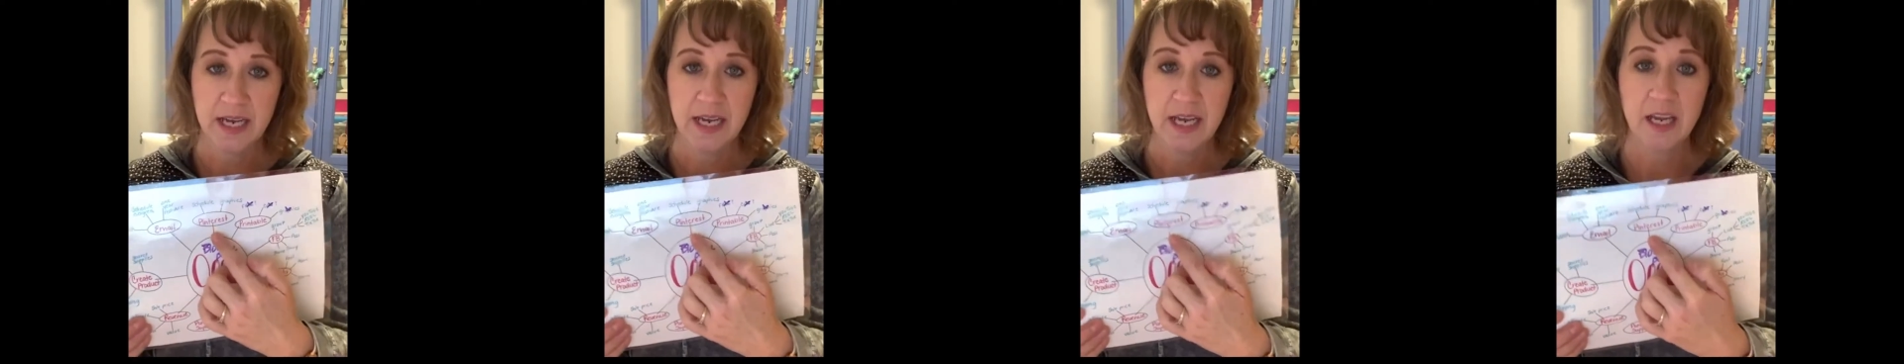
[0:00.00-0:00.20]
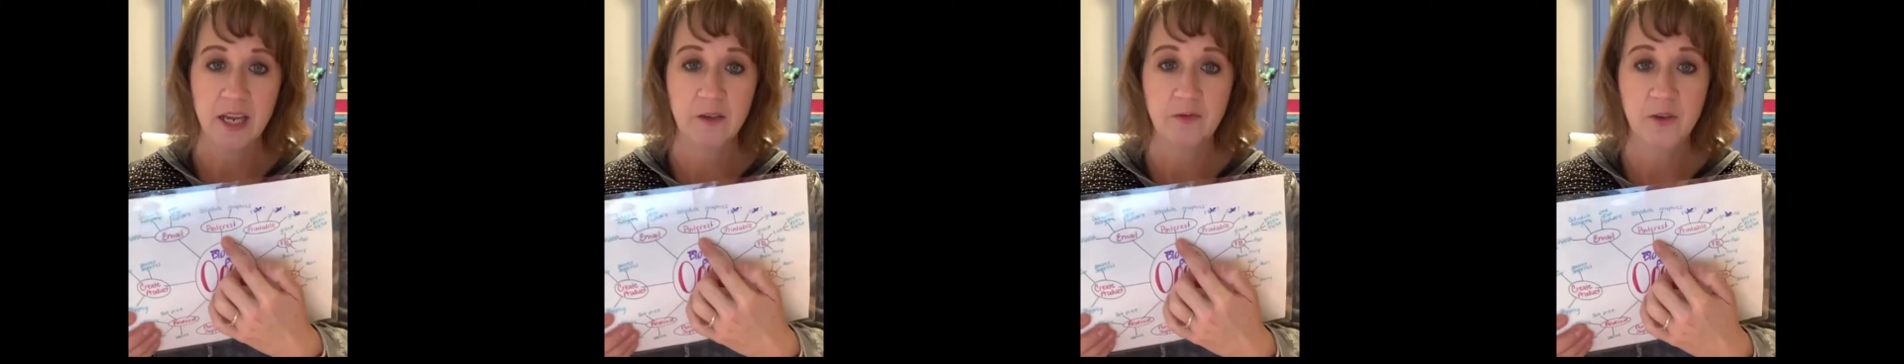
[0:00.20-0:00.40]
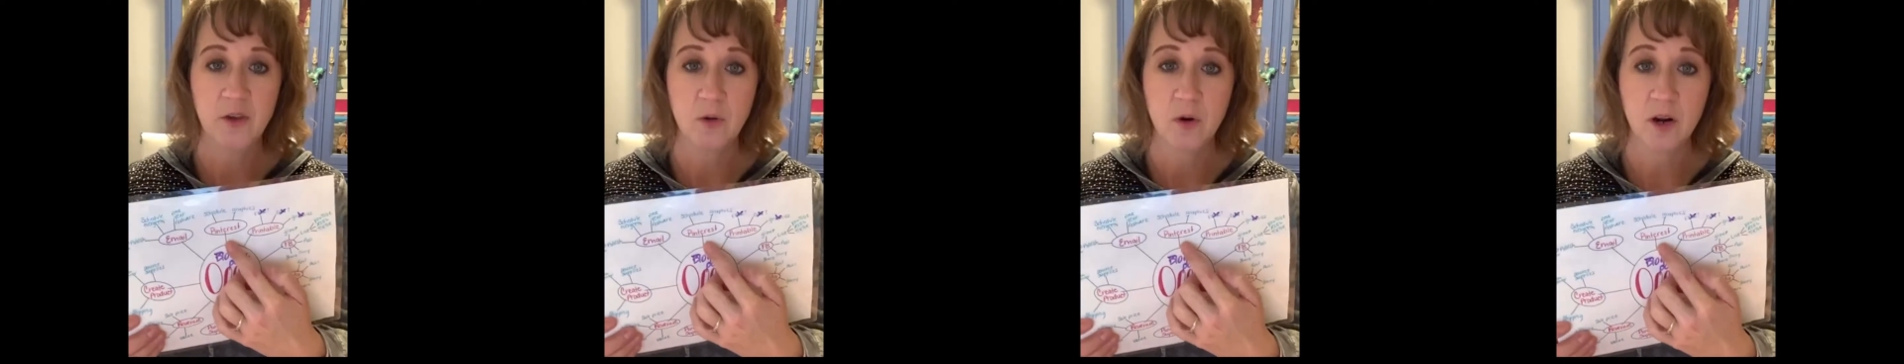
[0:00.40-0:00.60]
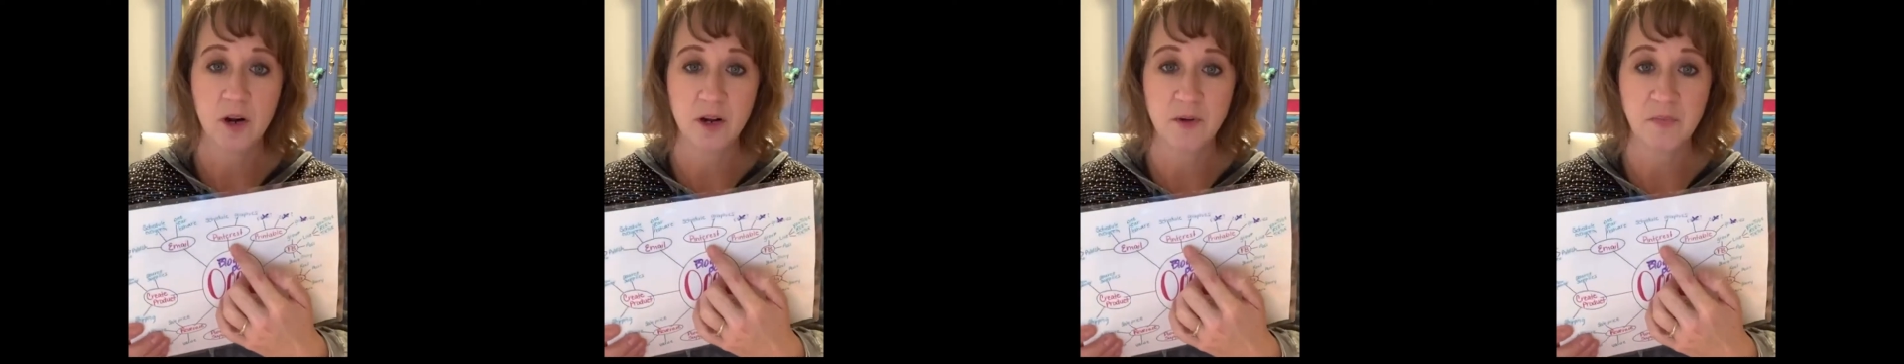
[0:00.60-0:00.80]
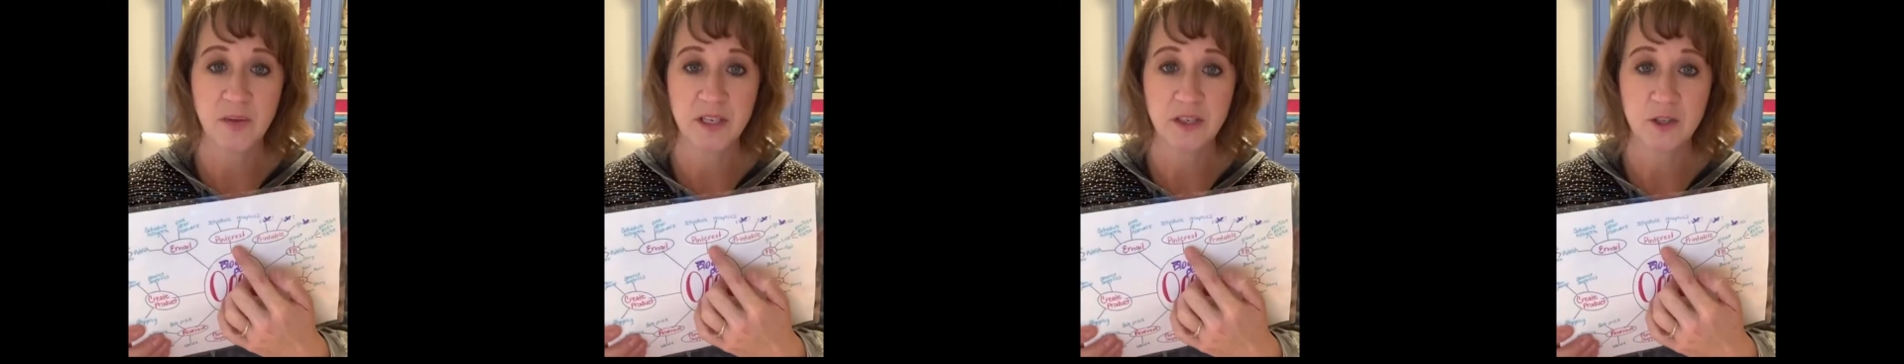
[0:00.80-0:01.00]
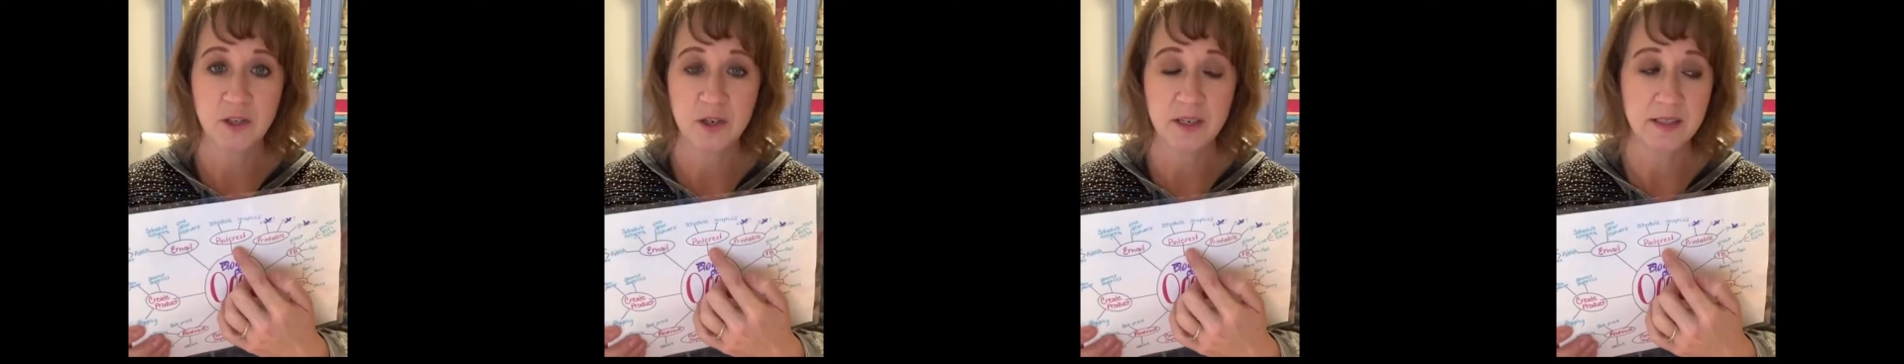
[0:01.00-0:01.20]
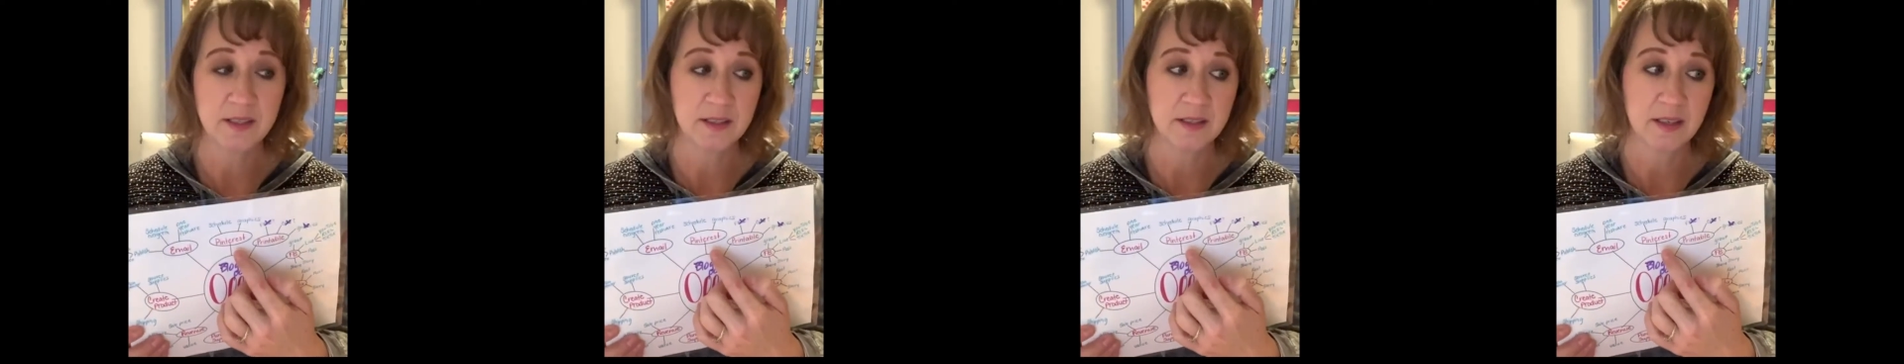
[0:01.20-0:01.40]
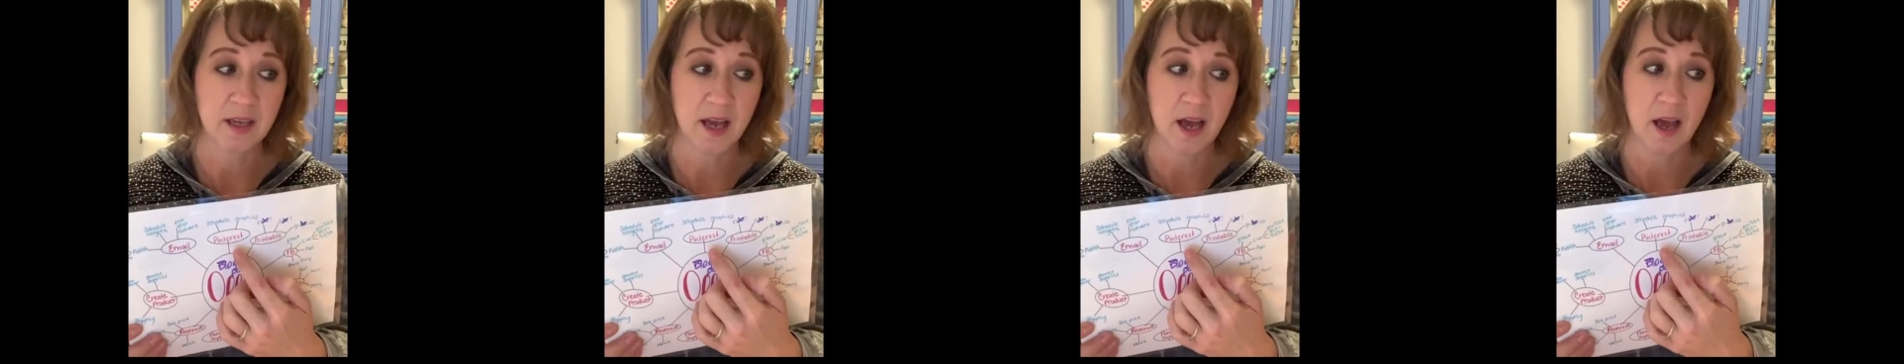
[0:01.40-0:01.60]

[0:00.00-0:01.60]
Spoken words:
If you are on Pinterest,